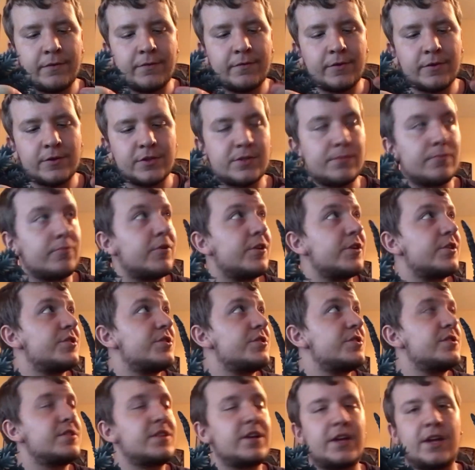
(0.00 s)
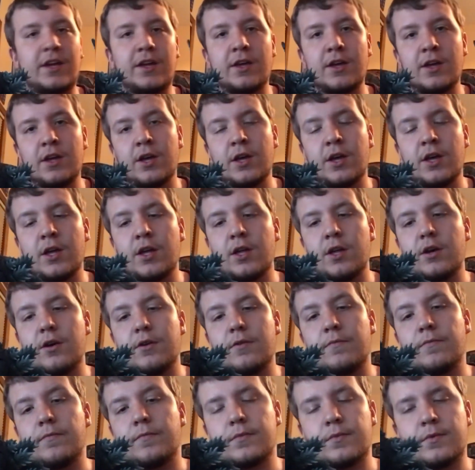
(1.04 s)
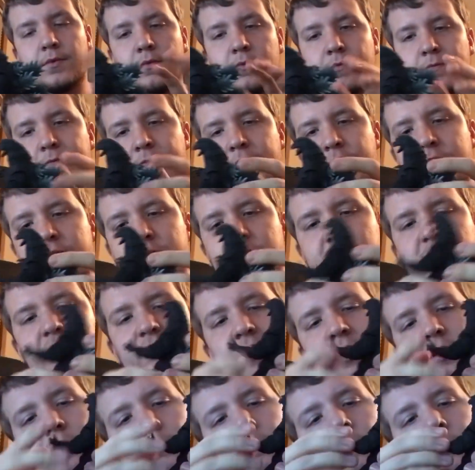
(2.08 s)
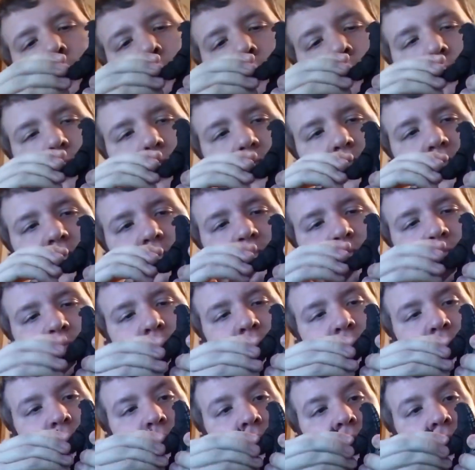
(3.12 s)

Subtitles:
first impressions, like, first, second impressions.